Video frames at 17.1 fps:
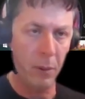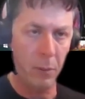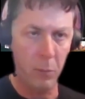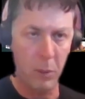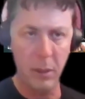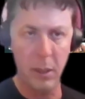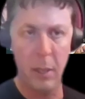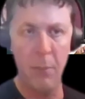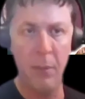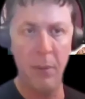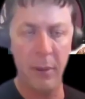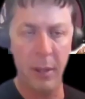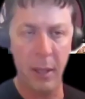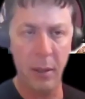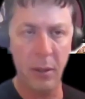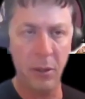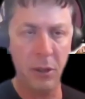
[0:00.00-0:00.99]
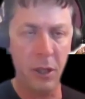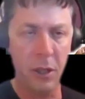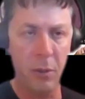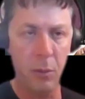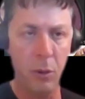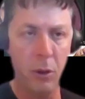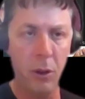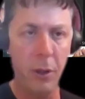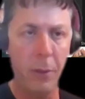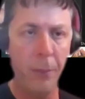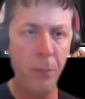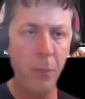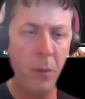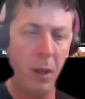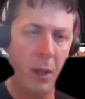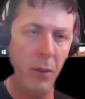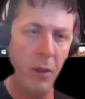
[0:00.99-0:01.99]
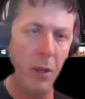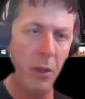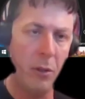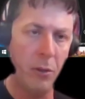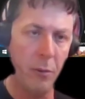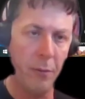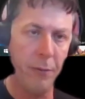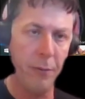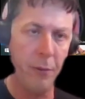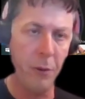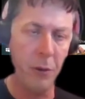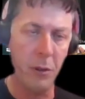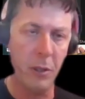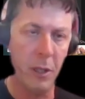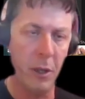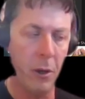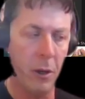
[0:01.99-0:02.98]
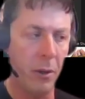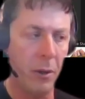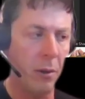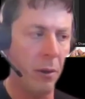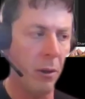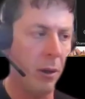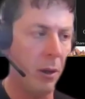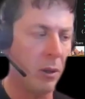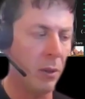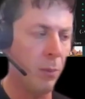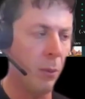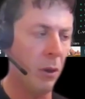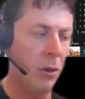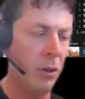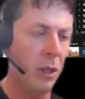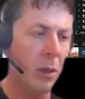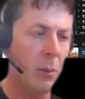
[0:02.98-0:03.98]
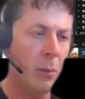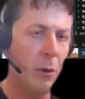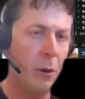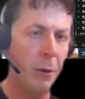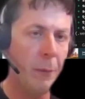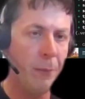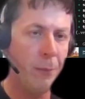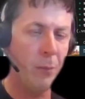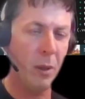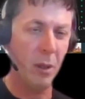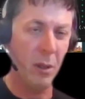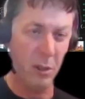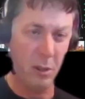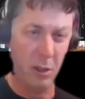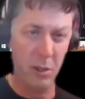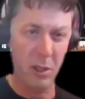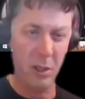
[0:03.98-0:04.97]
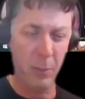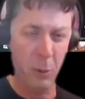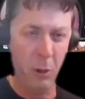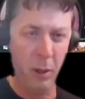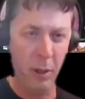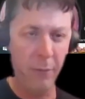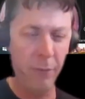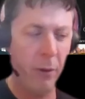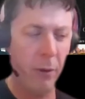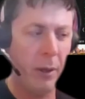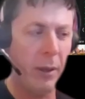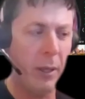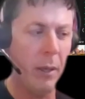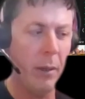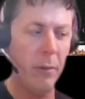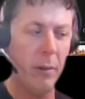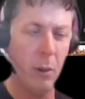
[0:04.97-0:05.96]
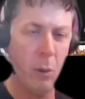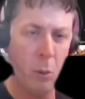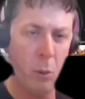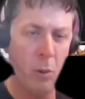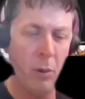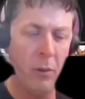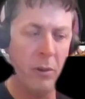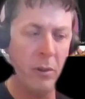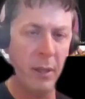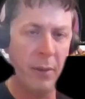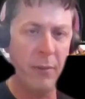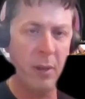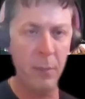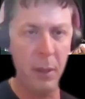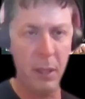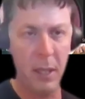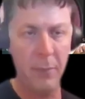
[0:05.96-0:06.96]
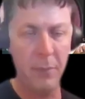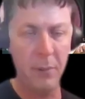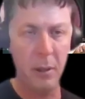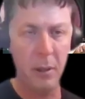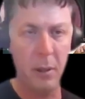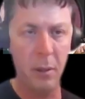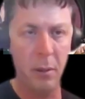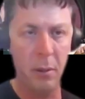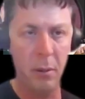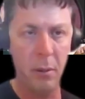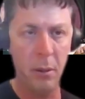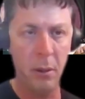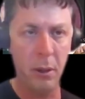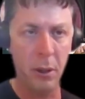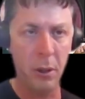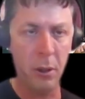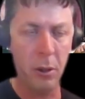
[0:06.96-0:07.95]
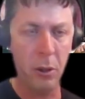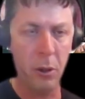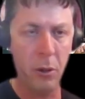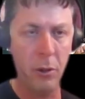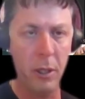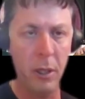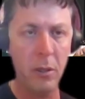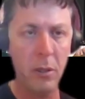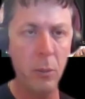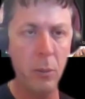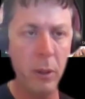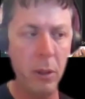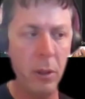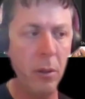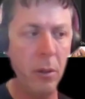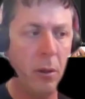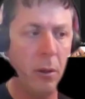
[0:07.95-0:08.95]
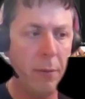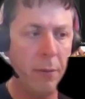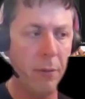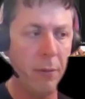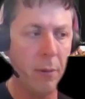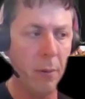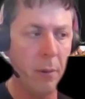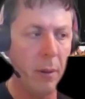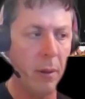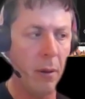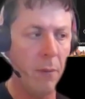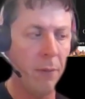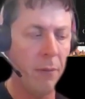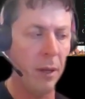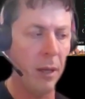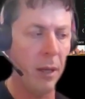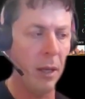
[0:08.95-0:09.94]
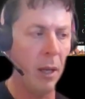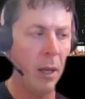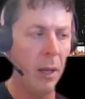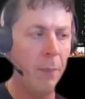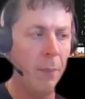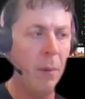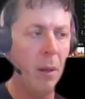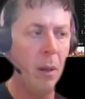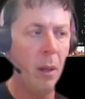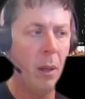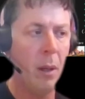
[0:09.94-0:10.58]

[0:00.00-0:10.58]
we're done with that chunk of work, and then you sort of focus in on a smaller chunk of work. This is small enough right now that all the stuff can be kept in the context window of the LLM.